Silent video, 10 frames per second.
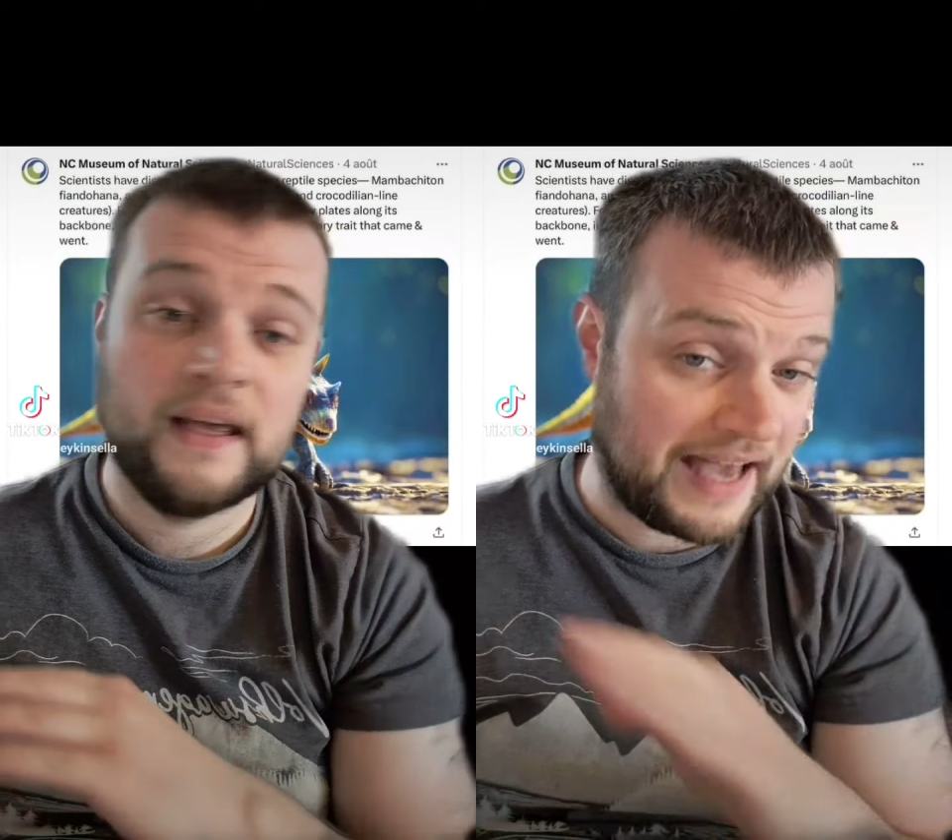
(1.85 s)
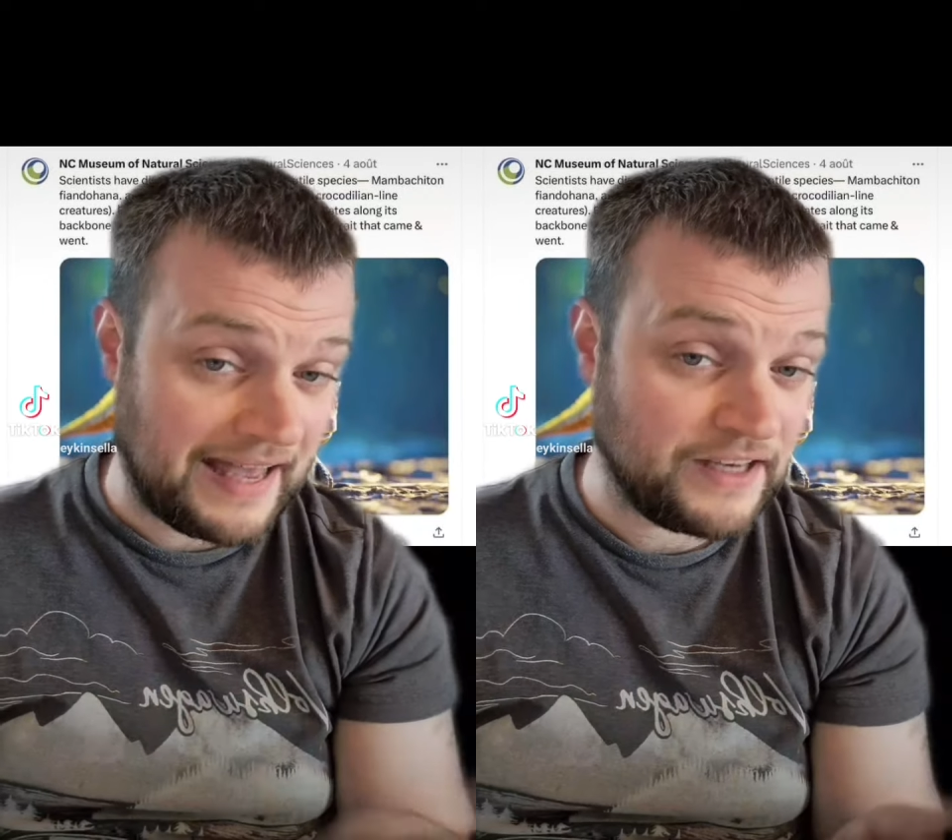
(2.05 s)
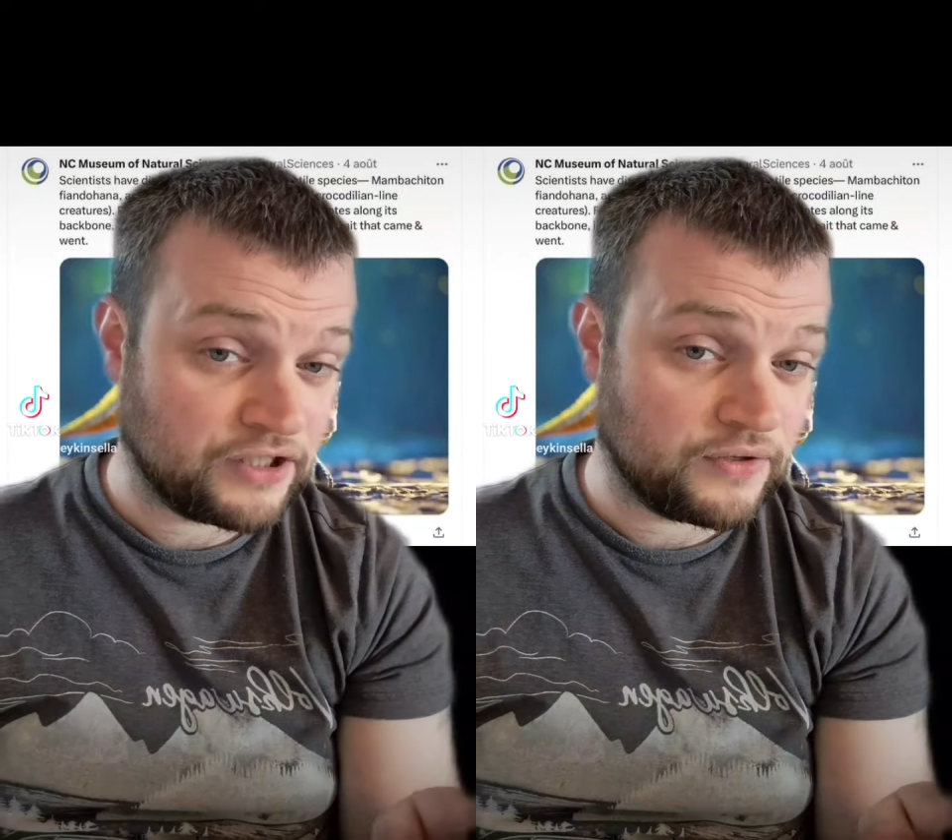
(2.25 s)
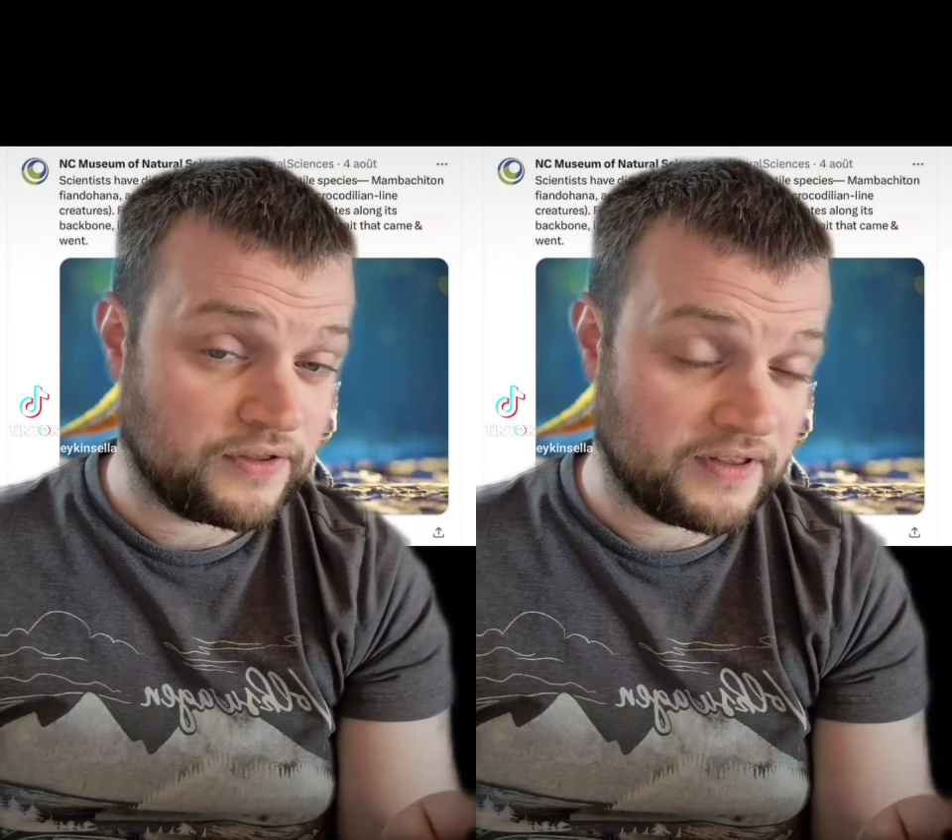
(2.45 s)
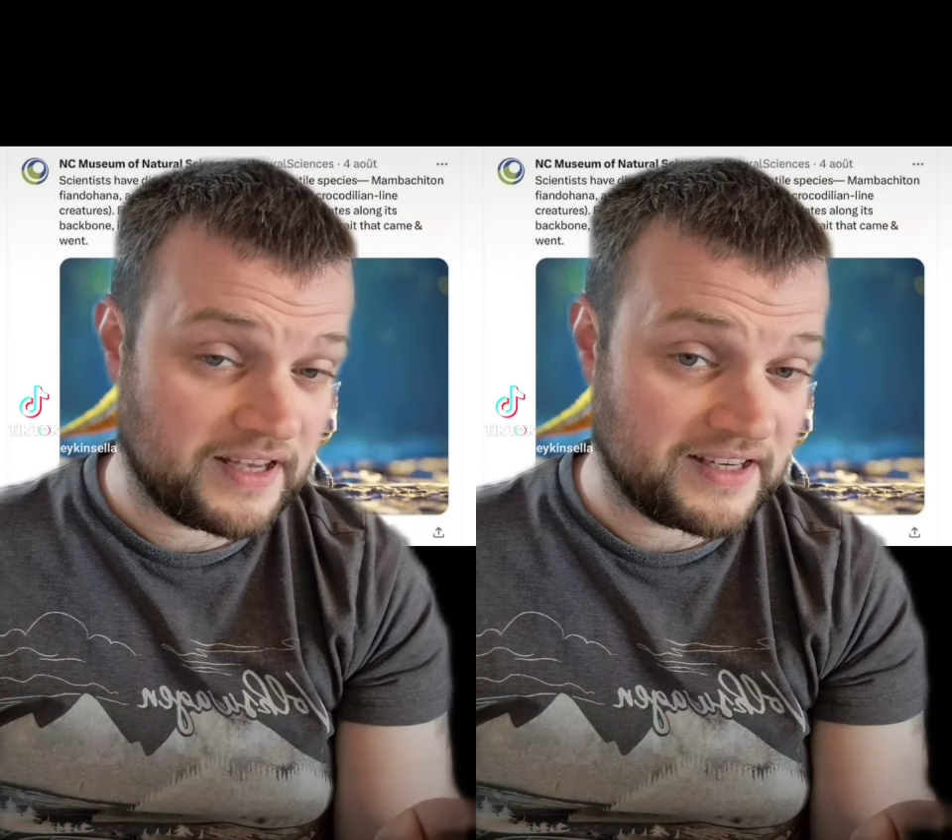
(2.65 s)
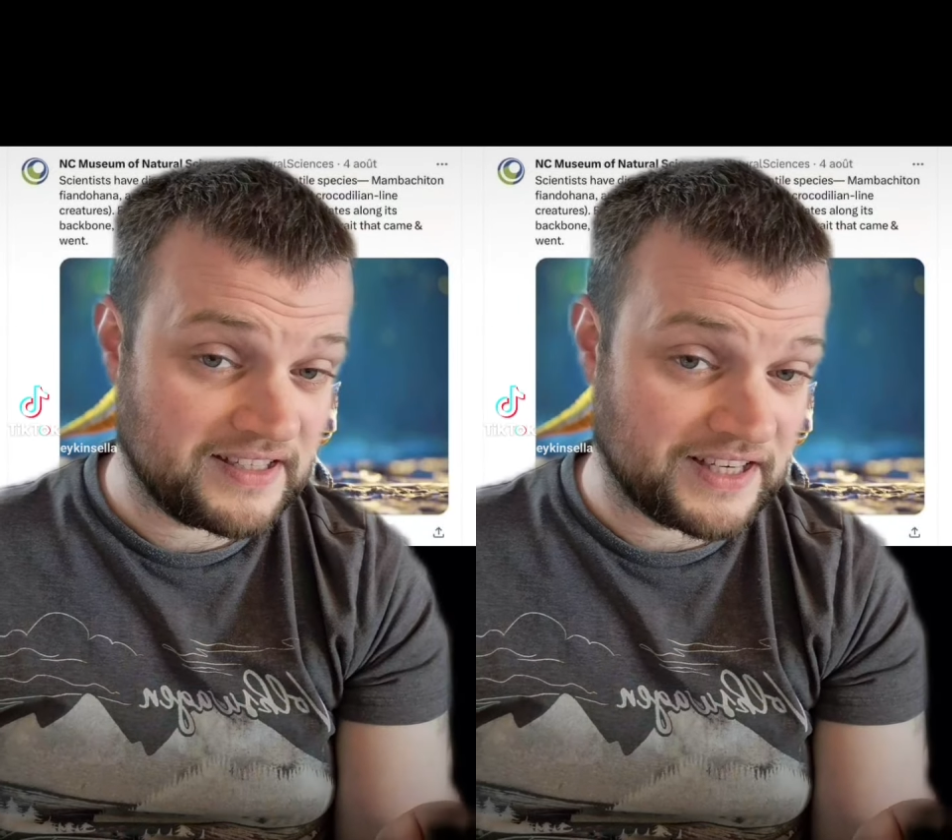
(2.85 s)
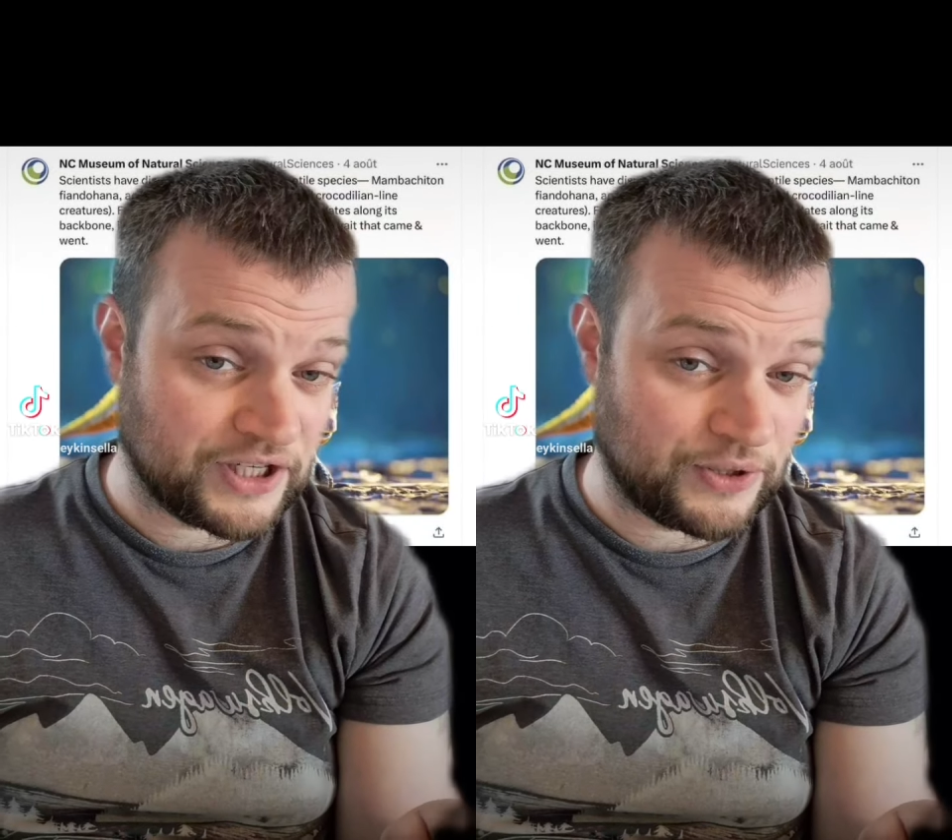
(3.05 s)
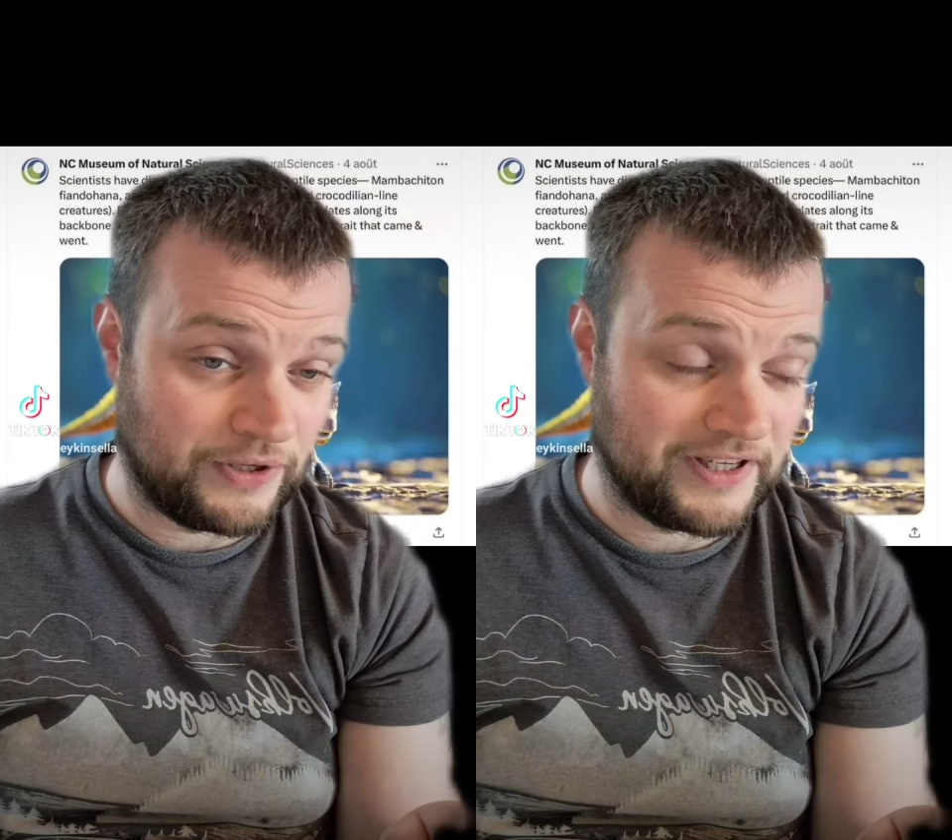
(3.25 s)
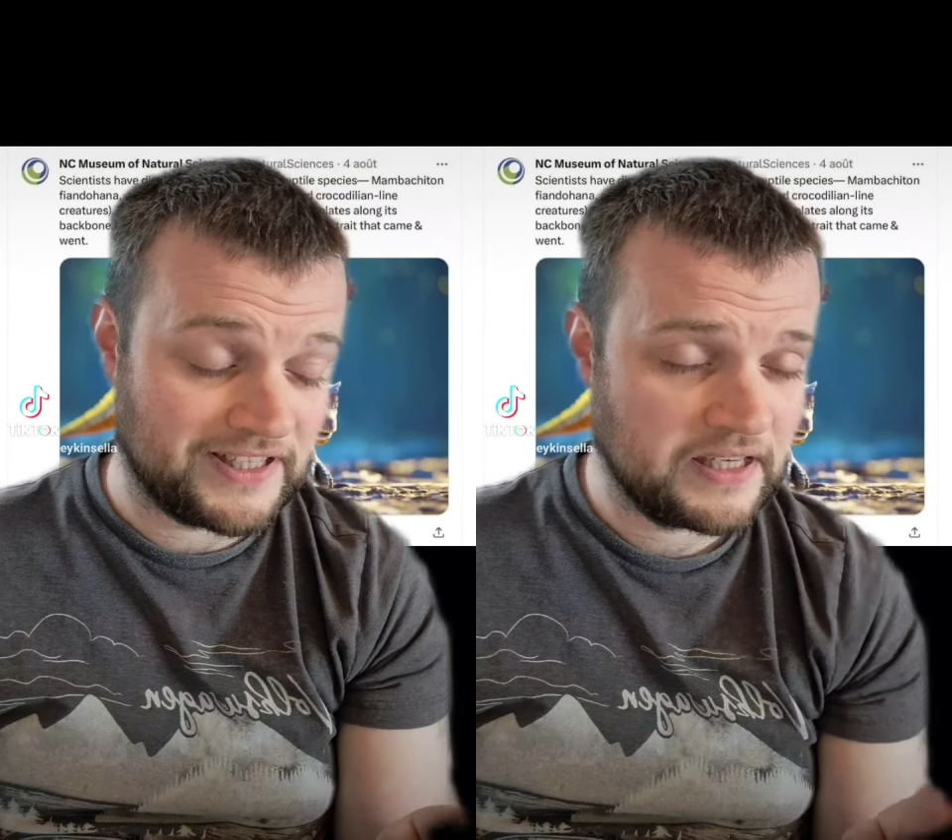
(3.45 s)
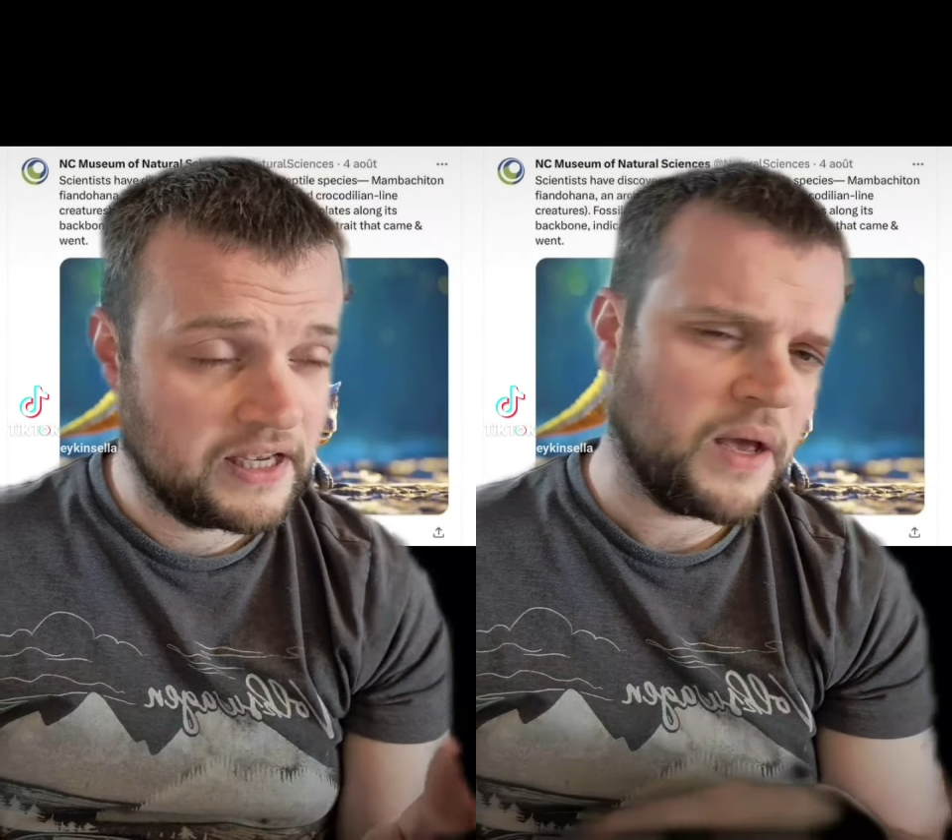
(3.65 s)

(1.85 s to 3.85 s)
can't do Therizinosaurus.